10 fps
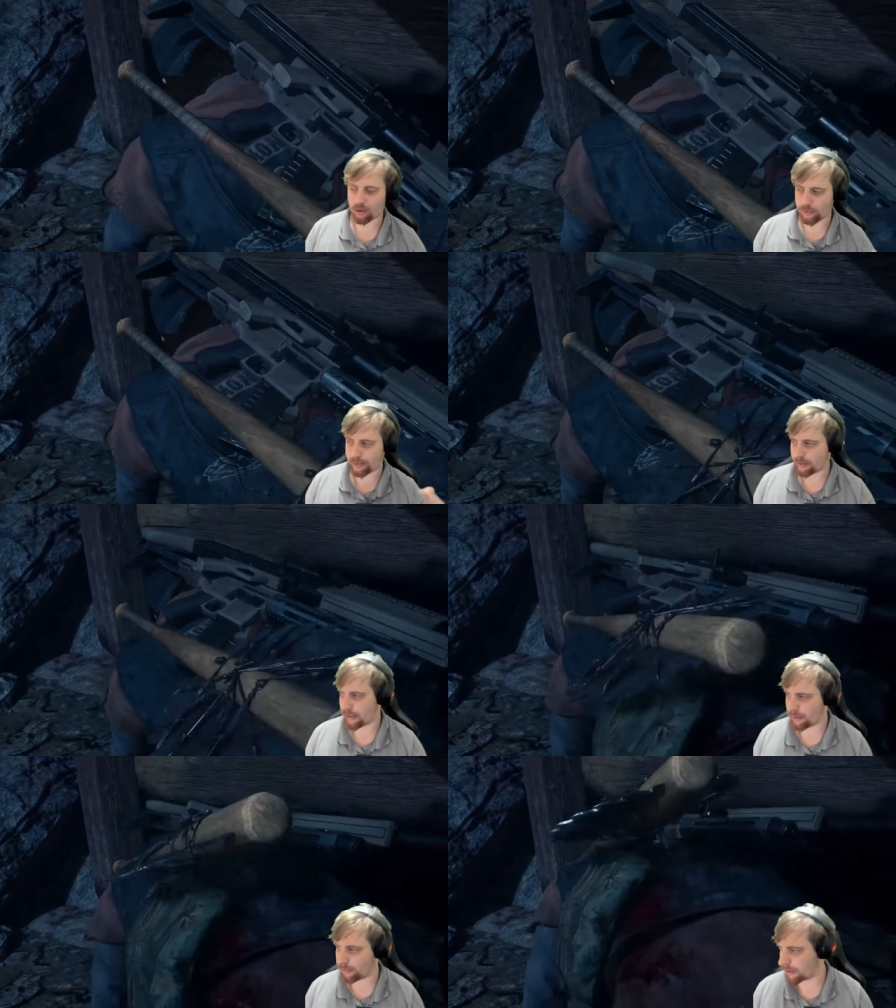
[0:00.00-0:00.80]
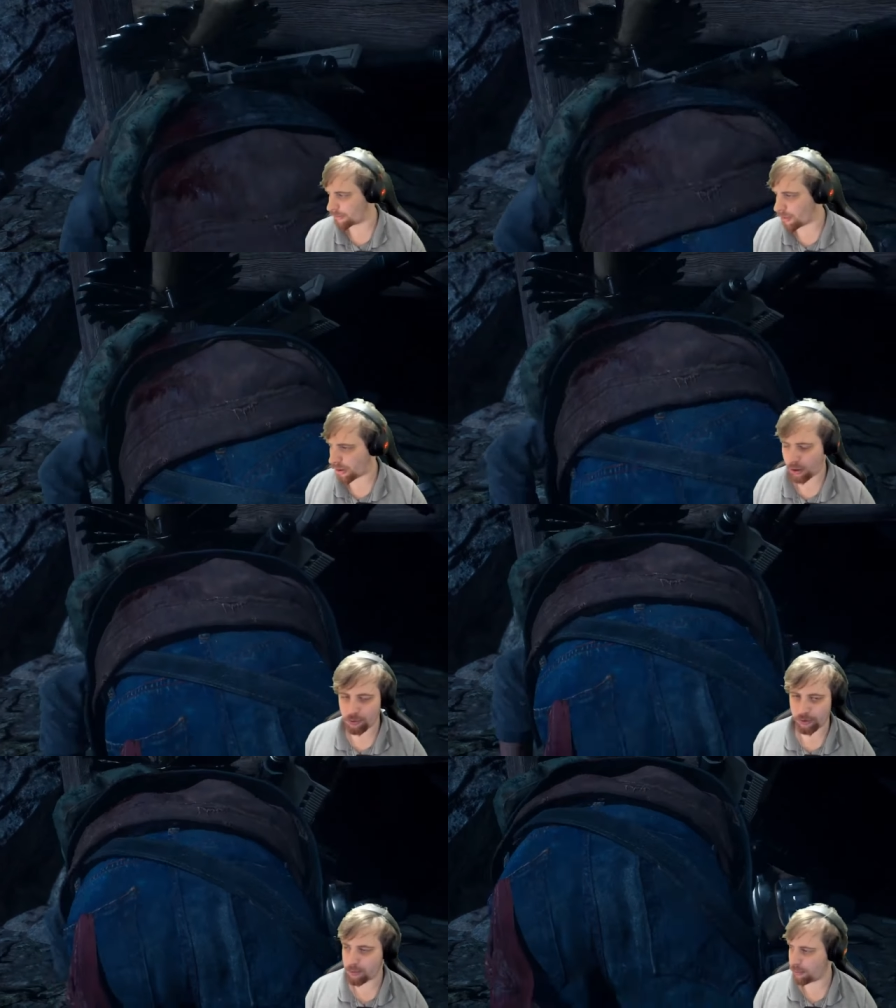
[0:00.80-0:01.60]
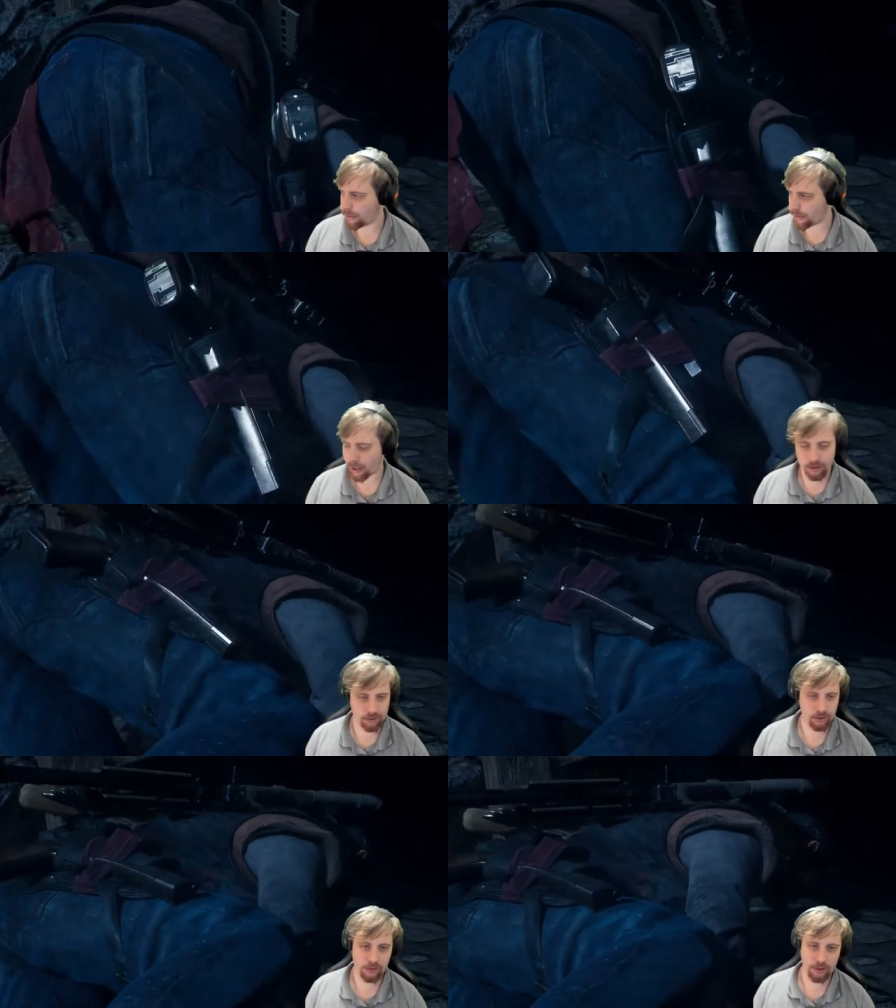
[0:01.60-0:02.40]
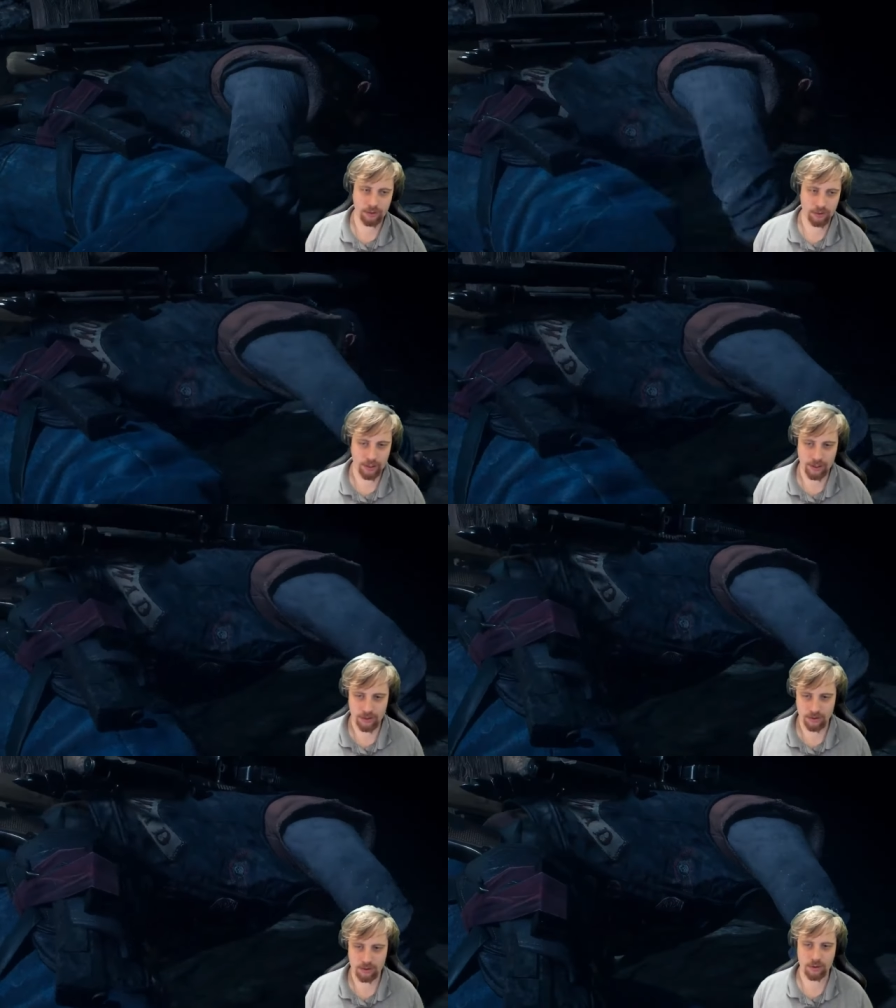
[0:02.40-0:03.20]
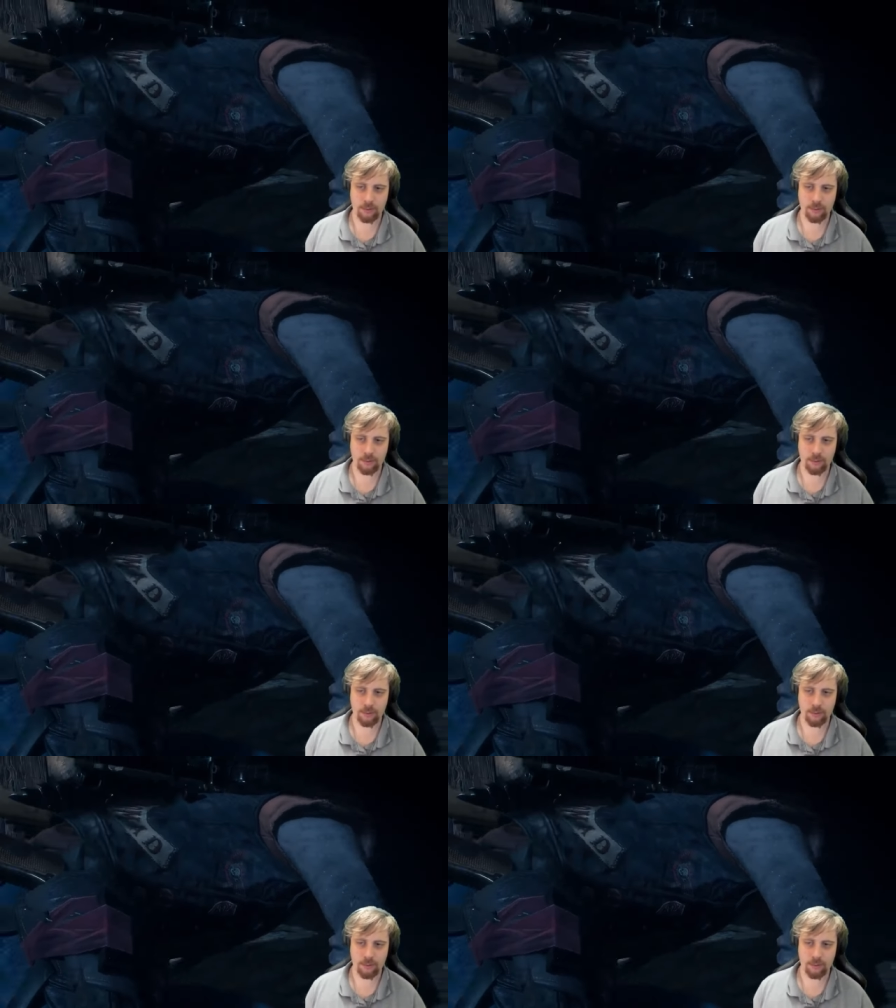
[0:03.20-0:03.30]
No, wait, just kidding. We'll just walk over it, but okay. All right, I guess.